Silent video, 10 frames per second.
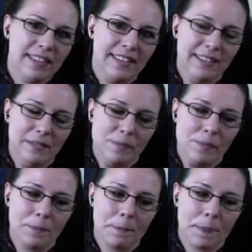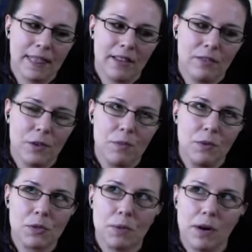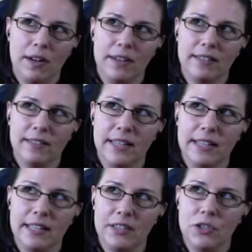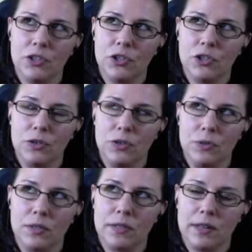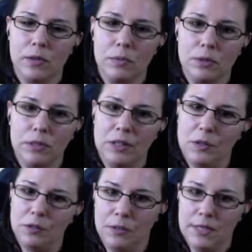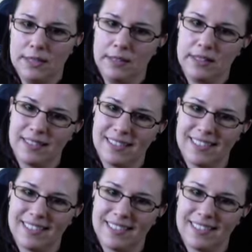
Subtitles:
For the most part, they tend to choose scalability over resilience.